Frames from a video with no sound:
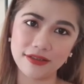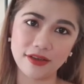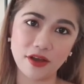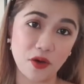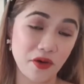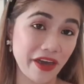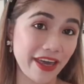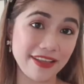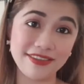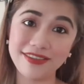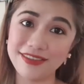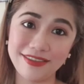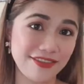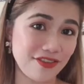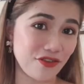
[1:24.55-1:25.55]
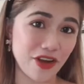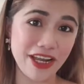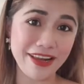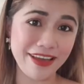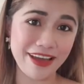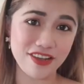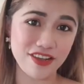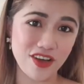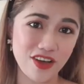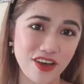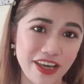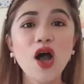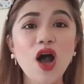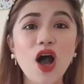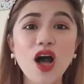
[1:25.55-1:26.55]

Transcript: So it's really annoying.